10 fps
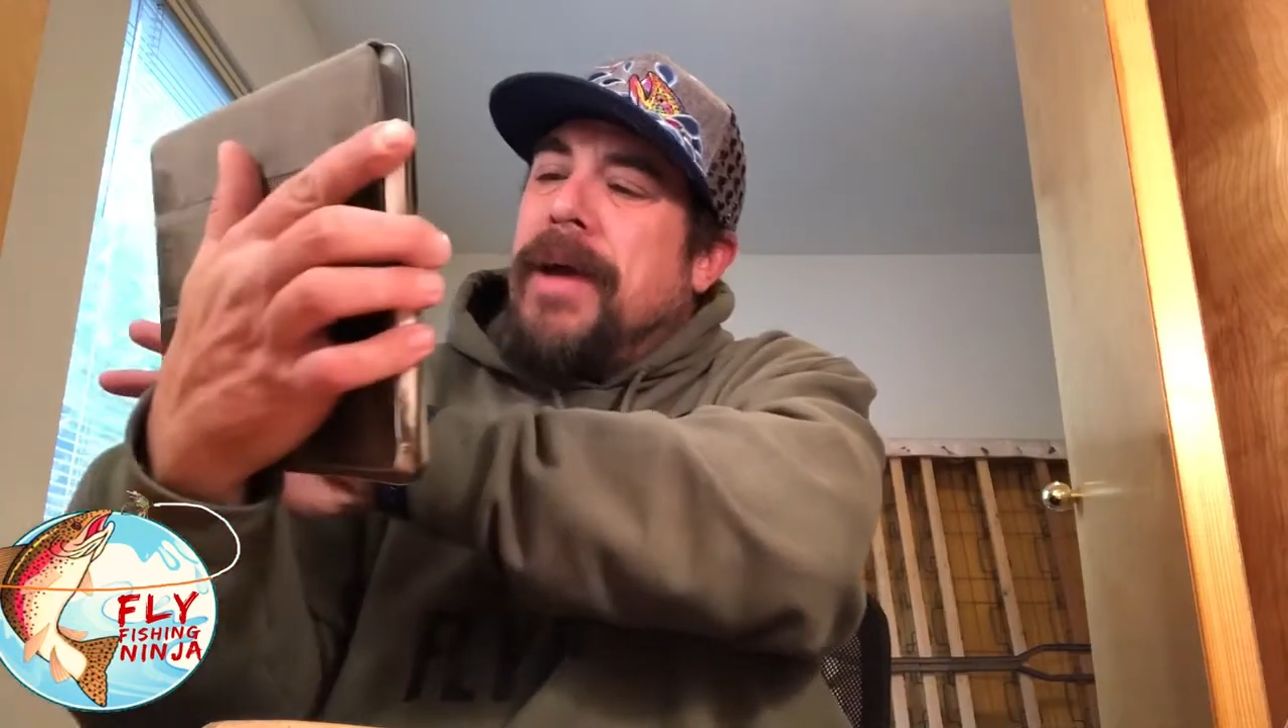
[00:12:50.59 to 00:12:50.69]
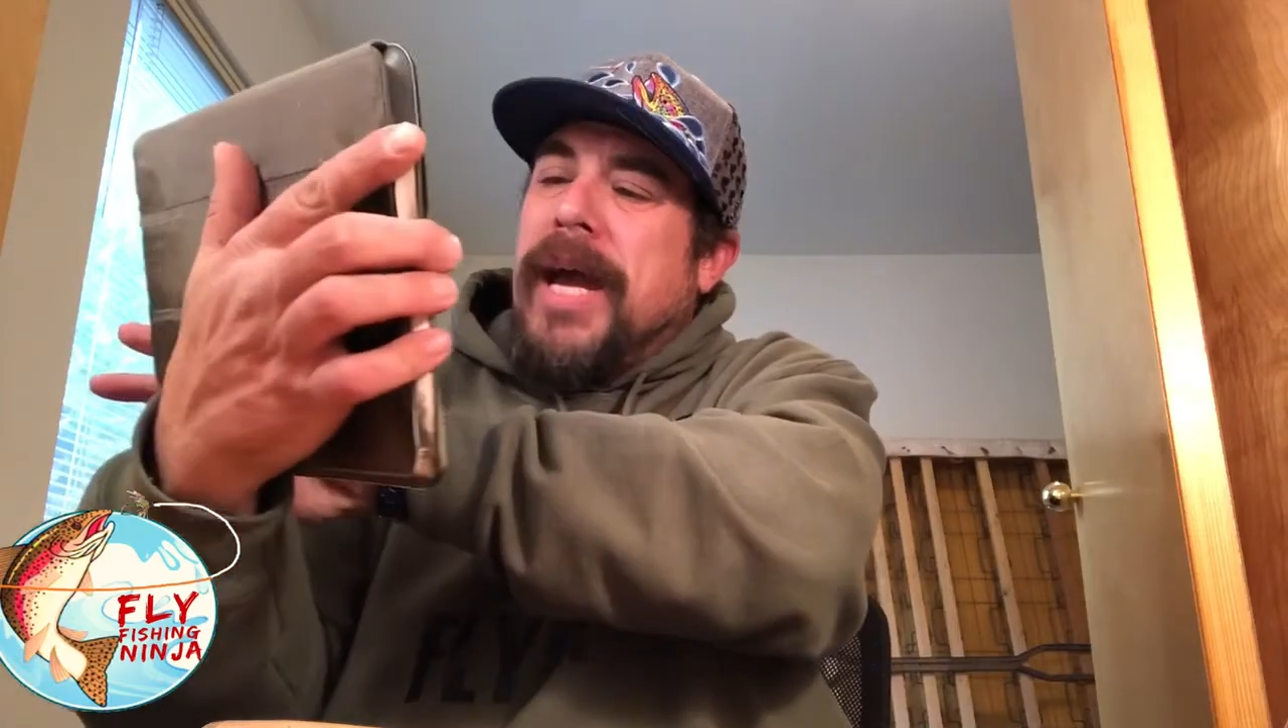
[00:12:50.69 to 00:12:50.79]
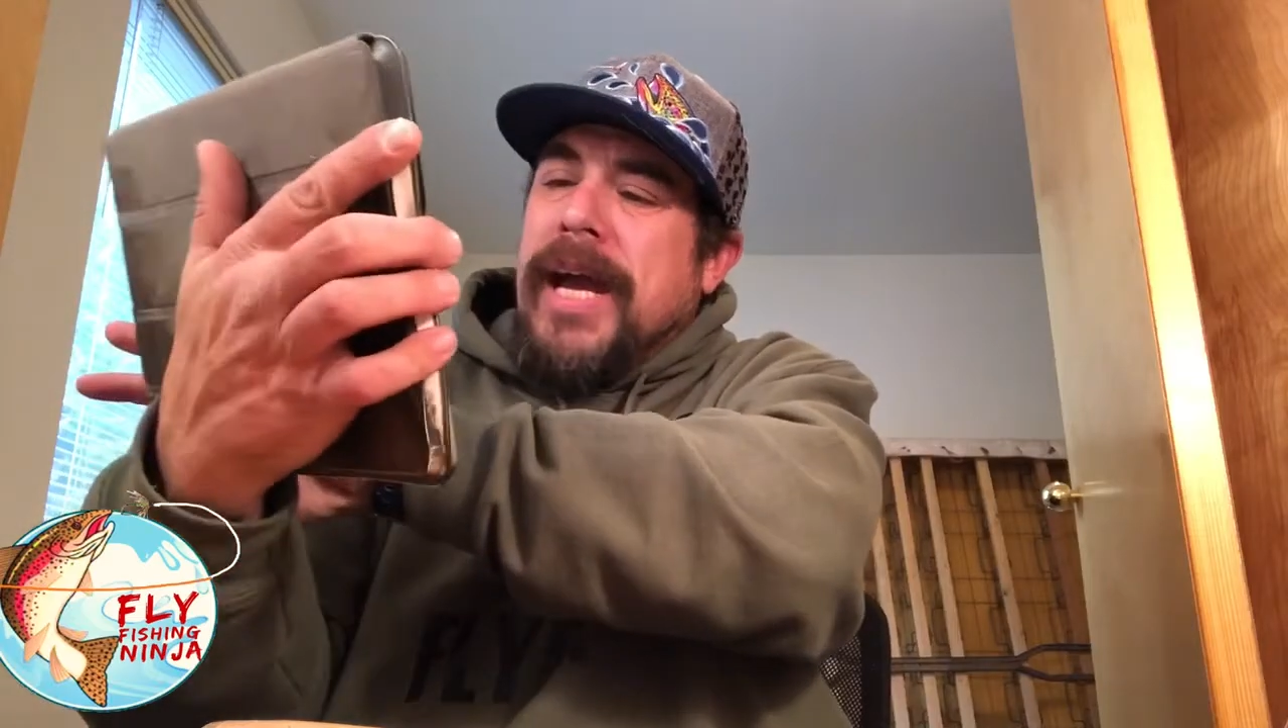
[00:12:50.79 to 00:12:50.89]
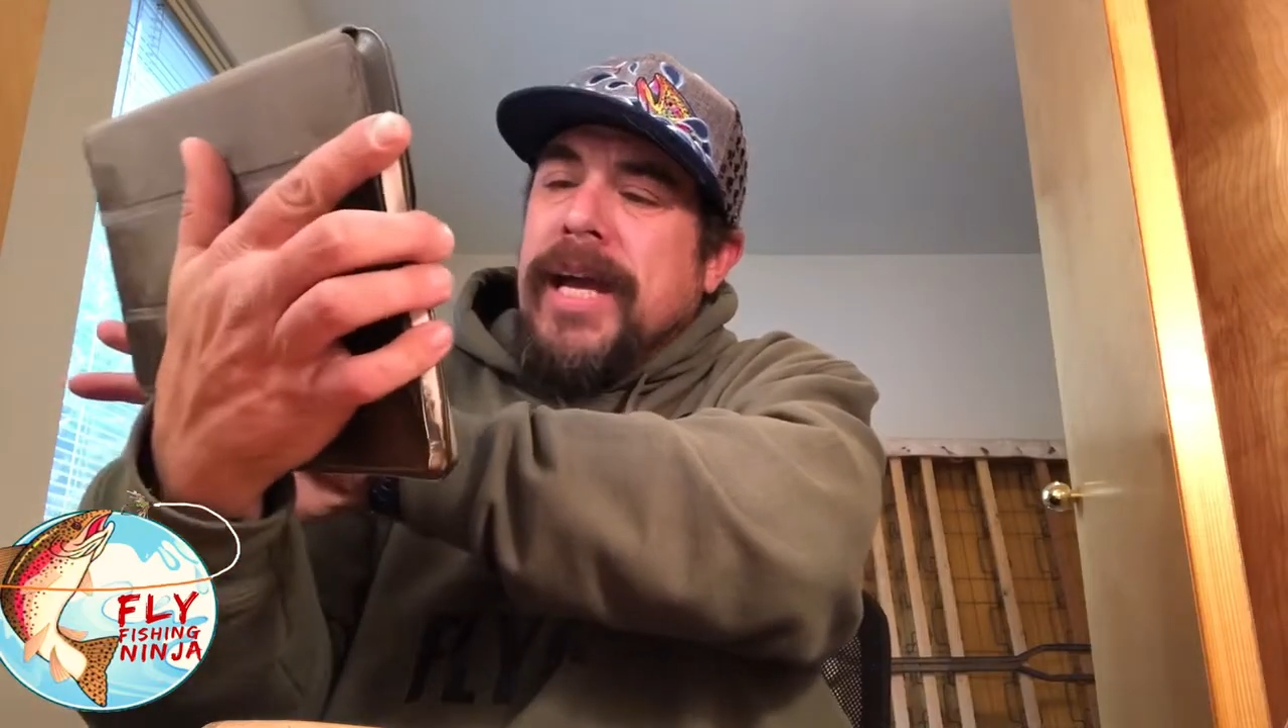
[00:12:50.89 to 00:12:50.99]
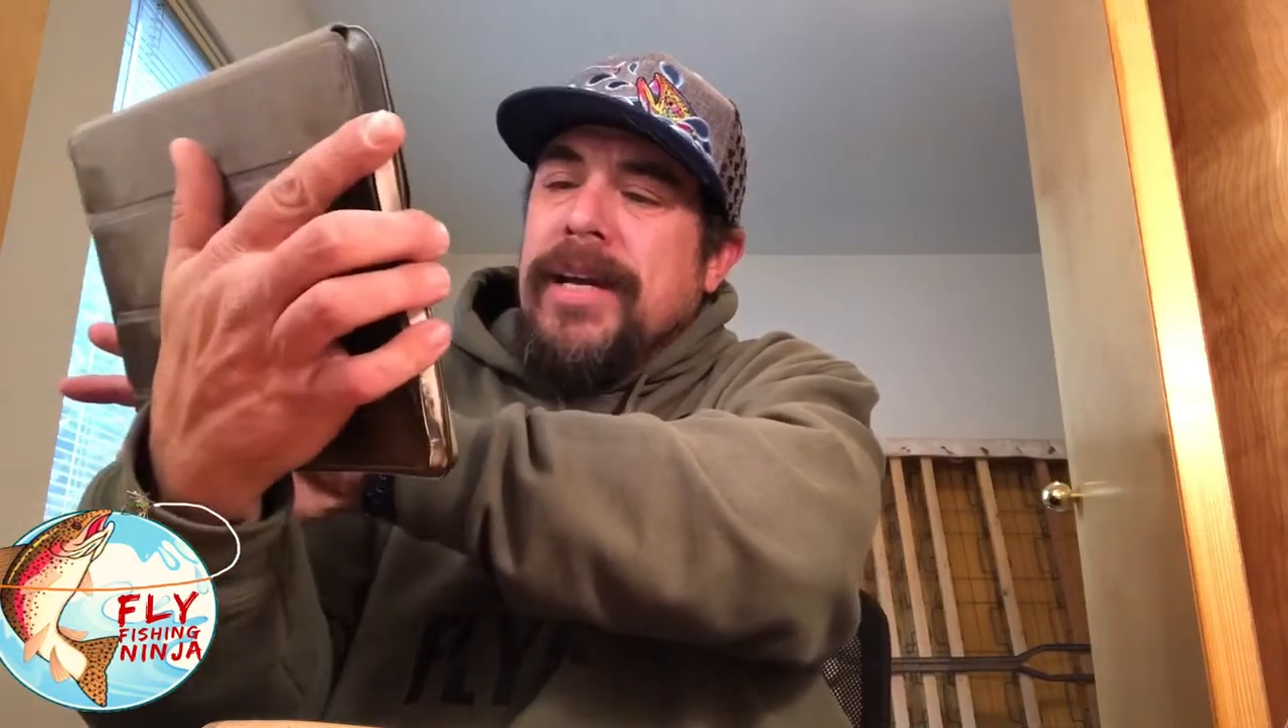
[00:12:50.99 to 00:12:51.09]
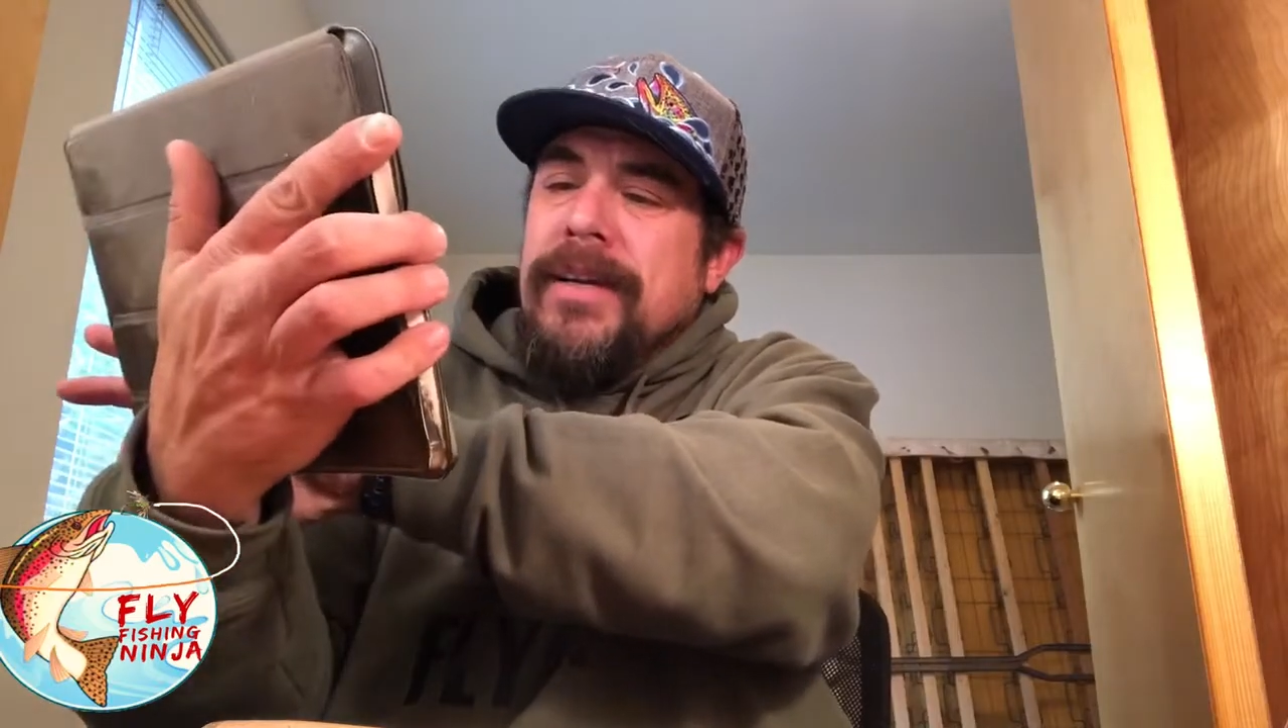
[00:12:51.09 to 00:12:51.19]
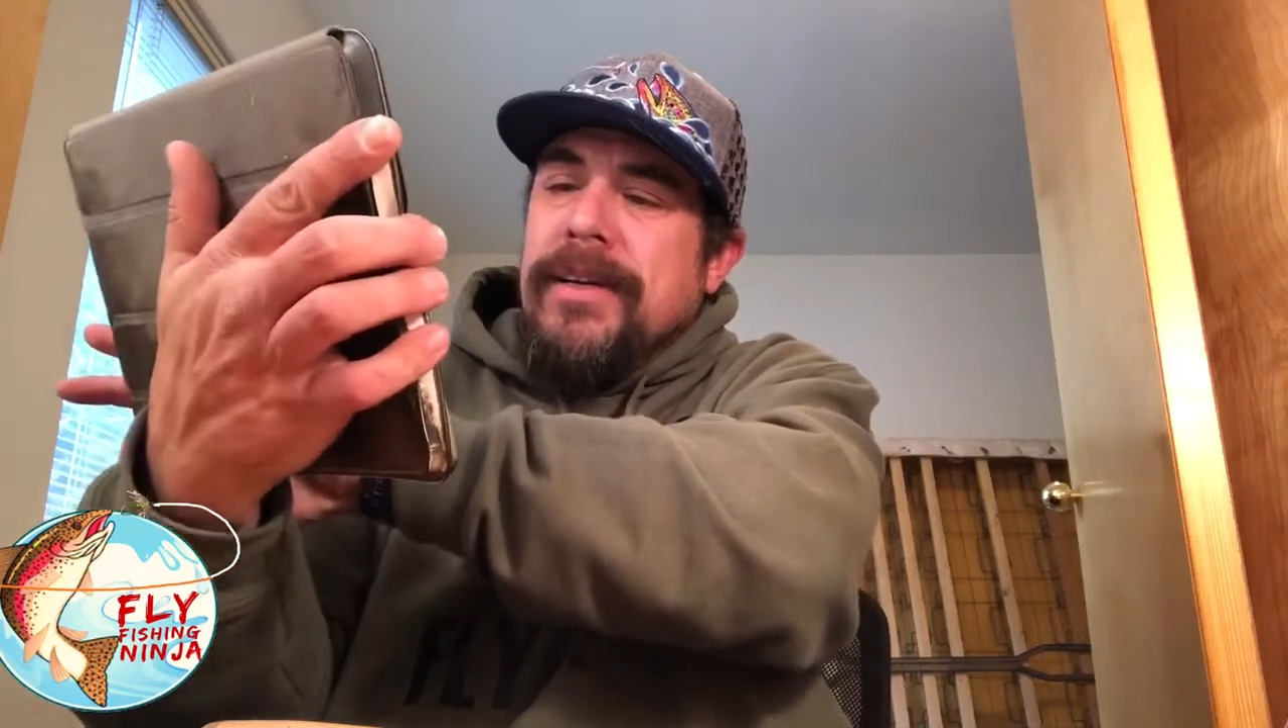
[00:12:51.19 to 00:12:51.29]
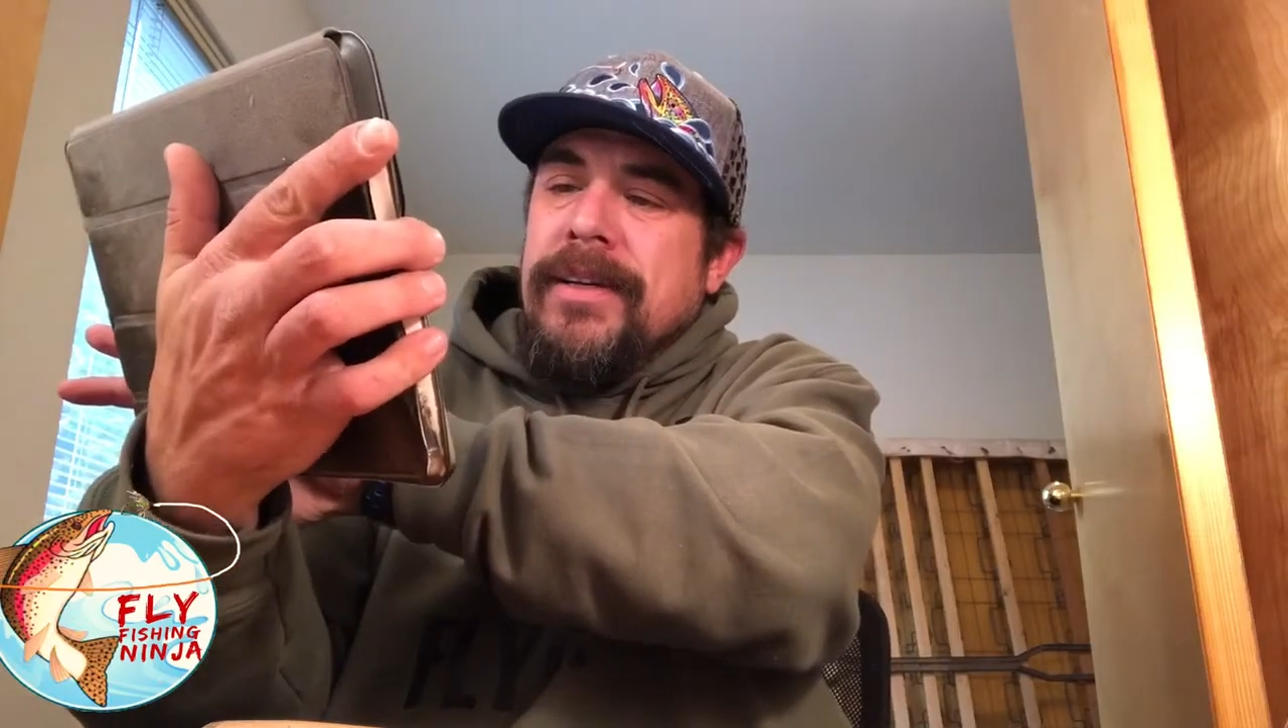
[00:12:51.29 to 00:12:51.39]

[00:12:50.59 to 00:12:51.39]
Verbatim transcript: paying